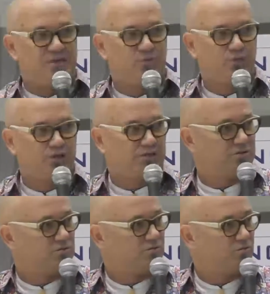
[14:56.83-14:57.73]
willing
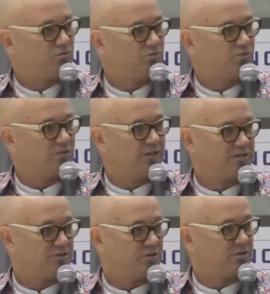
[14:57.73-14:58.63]
to let
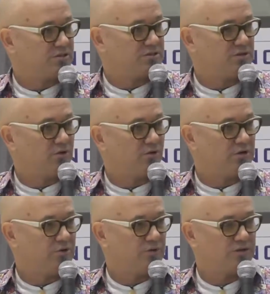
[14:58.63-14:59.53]
certain things go and
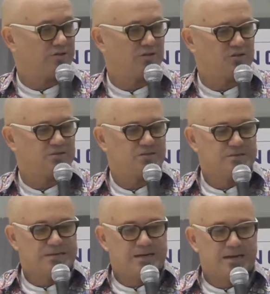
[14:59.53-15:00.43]
do other things.
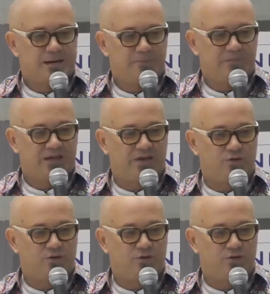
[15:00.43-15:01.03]
I do